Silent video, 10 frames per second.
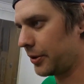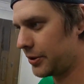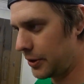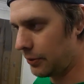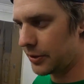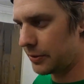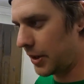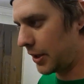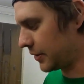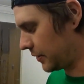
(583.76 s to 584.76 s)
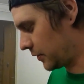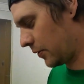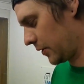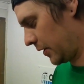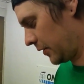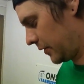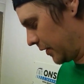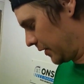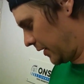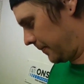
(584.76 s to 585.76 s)
bolts, new rods and mains, because they talk to yield.
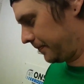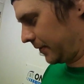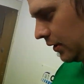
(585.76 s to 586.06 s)
So yeah,